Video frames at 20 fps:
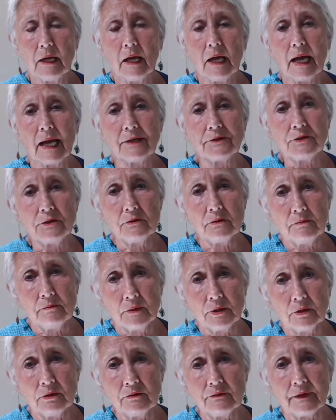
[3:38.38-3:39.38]
As you
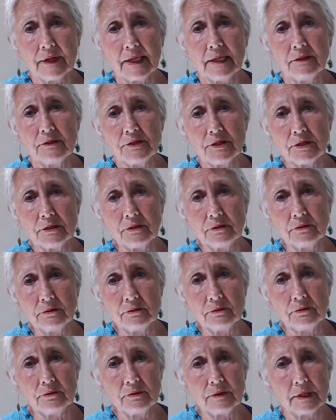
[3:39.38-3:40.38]
move
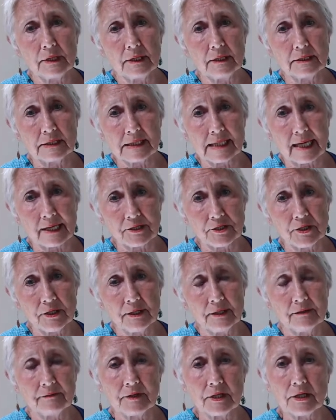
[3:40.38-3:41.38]
into the section
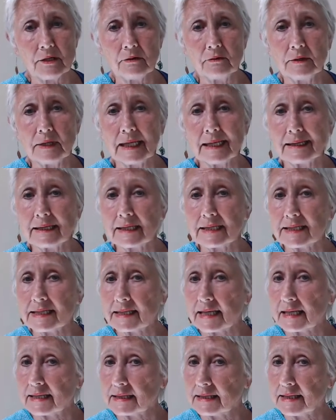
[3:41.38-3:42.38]
of the unit that
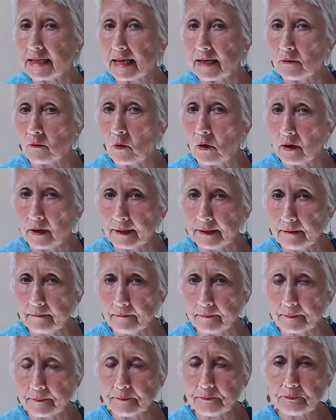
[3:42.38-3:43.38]
says Day
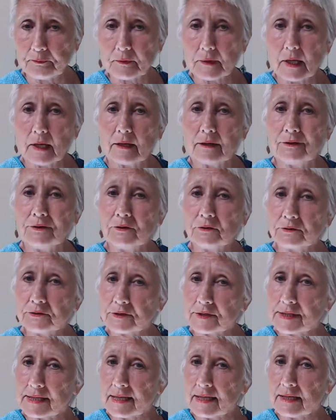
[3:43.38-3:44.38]
1, you'll
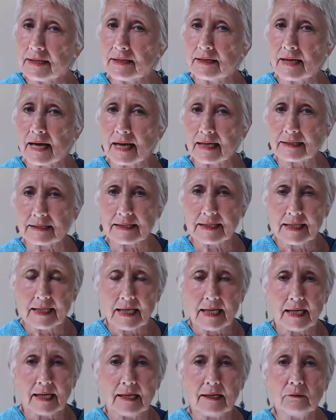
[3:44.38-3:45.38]
see that
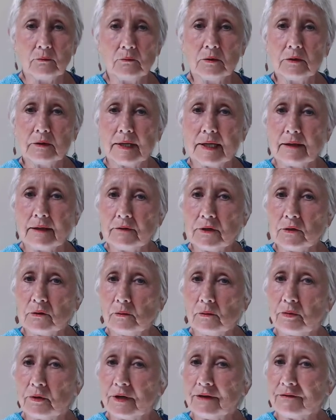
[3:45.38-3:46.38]
it will give you a
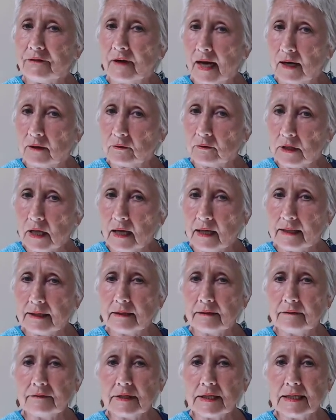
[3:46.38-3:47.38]
brief outline
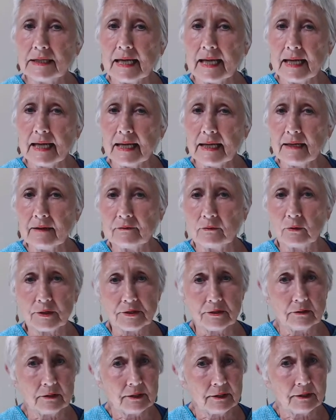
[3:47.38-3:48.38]
of the day of what
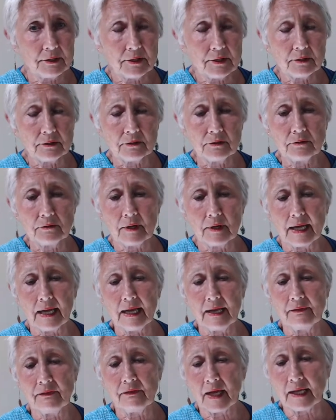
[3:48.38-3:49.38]
you're going to do,
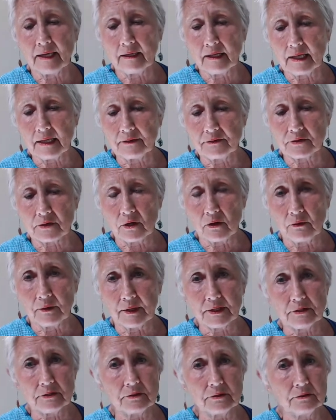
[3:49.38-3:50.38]
and then it's going
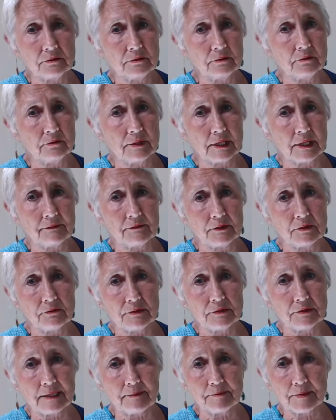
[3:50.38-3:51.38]
to give you
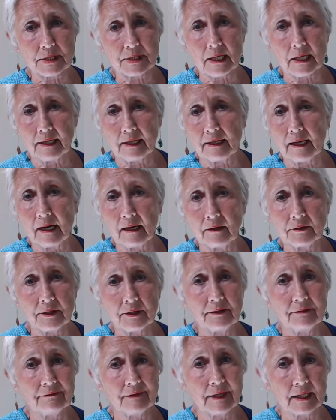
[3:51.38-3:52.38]
tips on how to
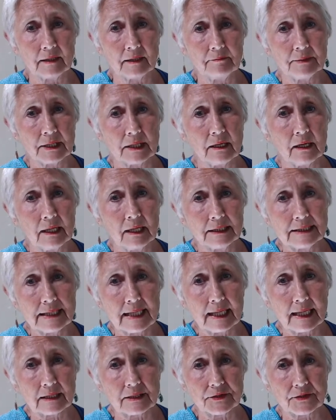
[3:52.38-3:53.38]
develop the
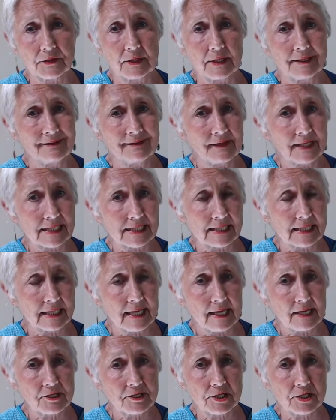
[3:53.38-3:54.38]
context, the
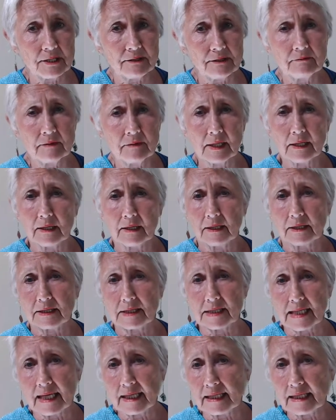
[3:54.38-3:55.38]
investigation,
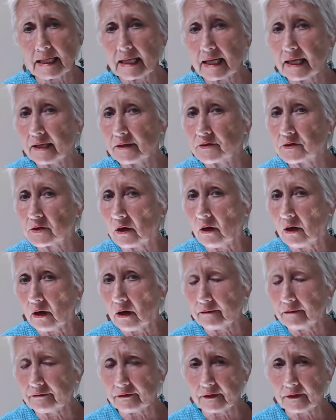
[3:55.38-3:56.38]
sending kids
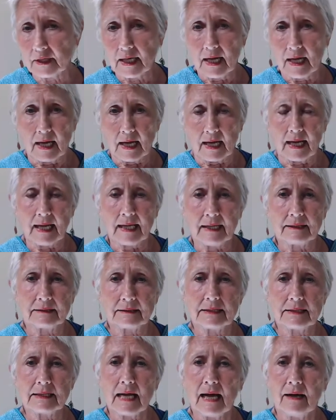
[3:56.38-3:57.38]
off,
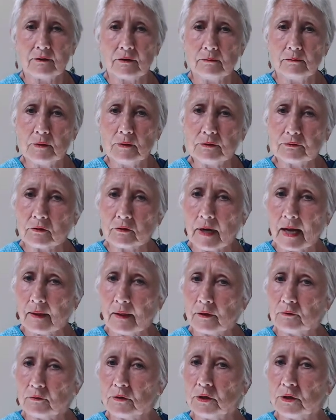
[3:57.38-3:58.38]
and how to move around the
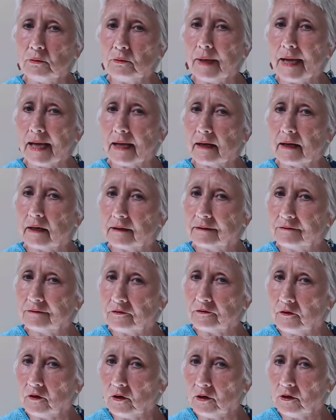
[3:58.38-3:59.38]
room and
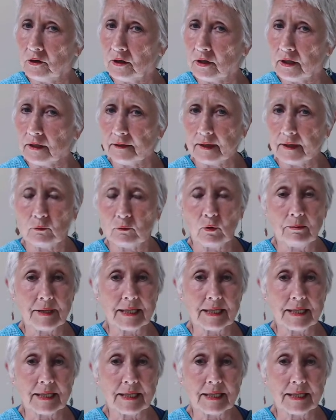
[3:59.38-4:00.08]
confer. There will be